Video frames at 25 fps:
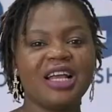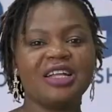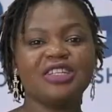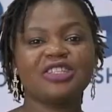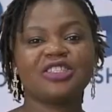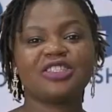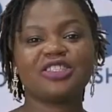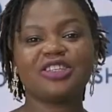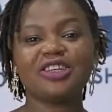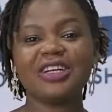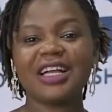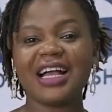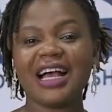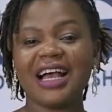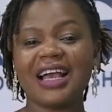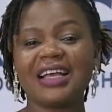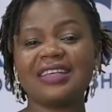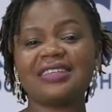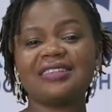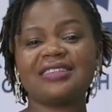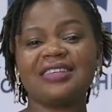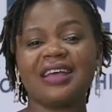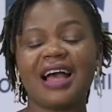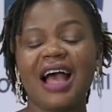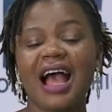So
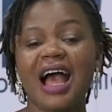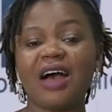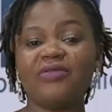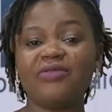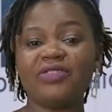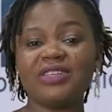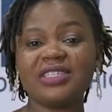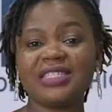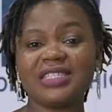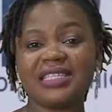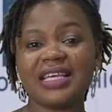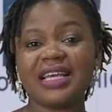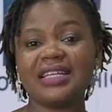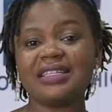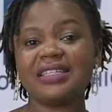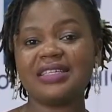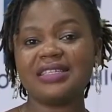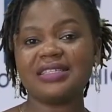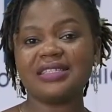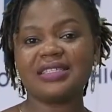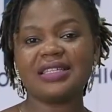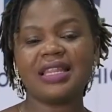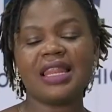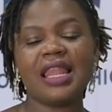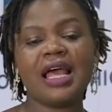guys, having said
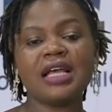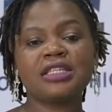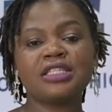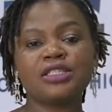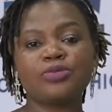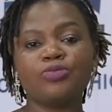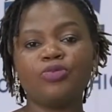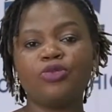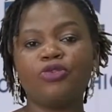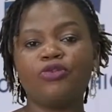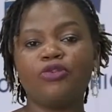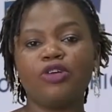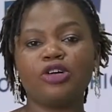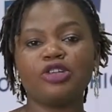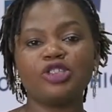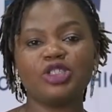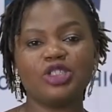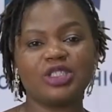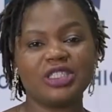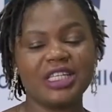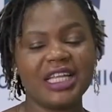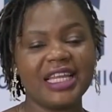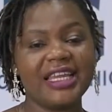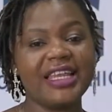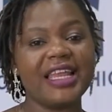this, let's move on to
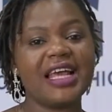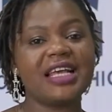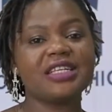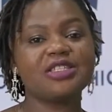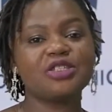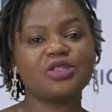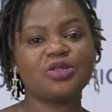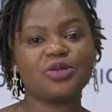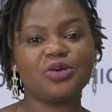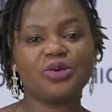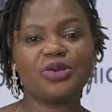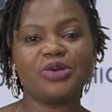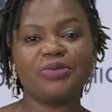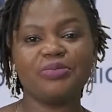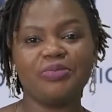the next sewing